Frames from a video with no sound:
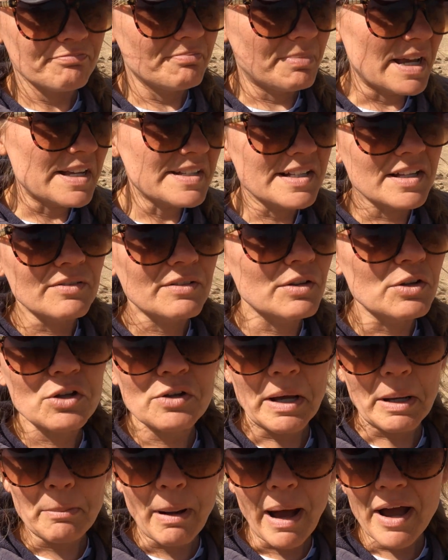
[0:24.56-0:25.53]
basically
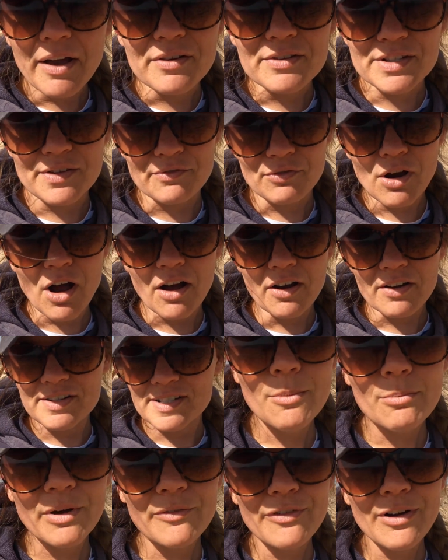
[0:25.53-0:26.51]
look like piles of
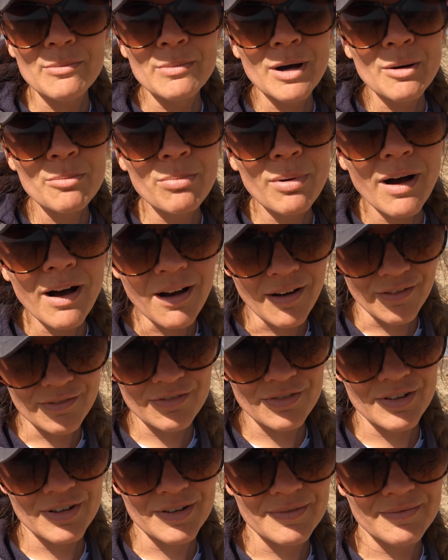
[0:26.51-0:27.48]
rocks, but from
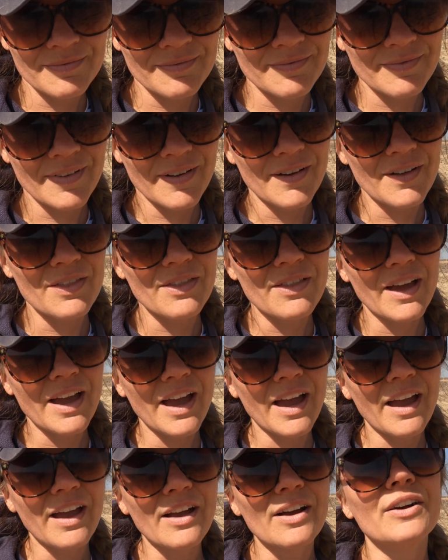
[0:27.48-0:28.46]
above,
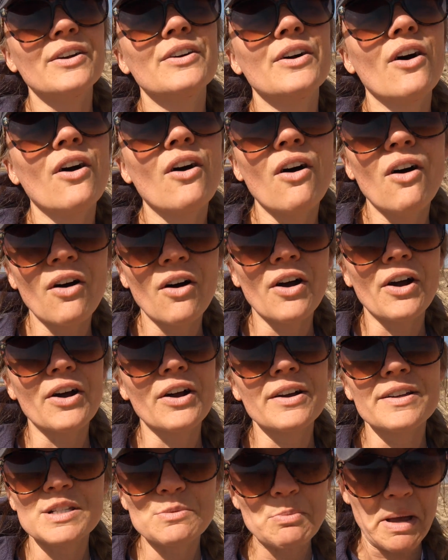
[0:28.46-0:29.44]
they
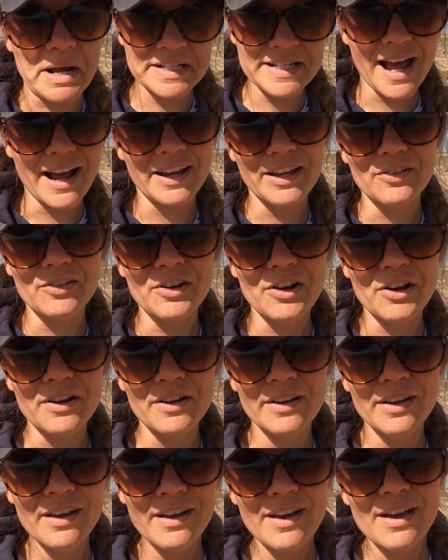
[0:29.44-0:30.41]
are spectacular.
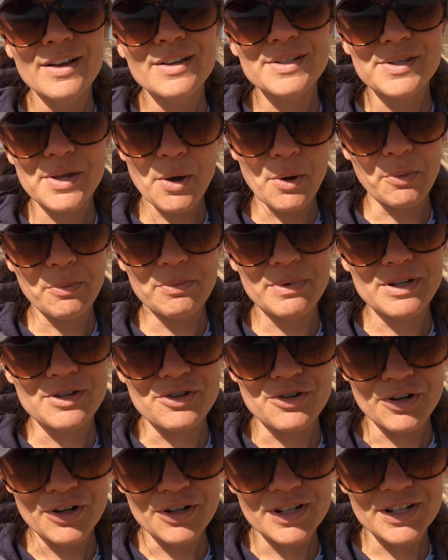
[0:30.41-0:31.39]
So be
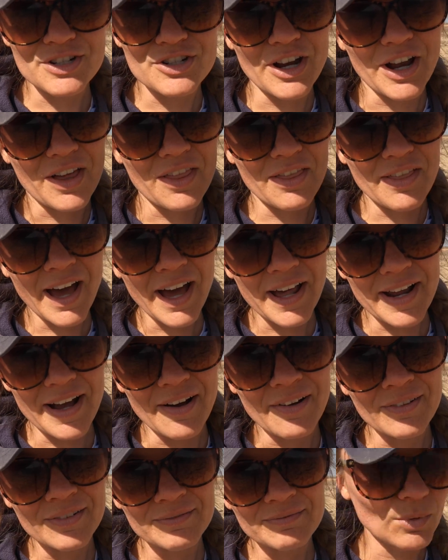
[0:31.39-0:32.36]
sure to check that
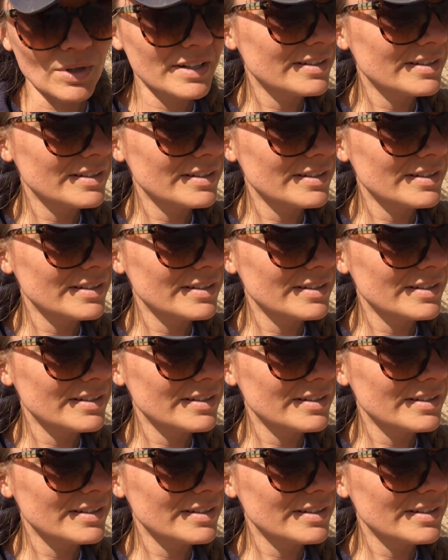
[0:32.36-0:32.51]
out.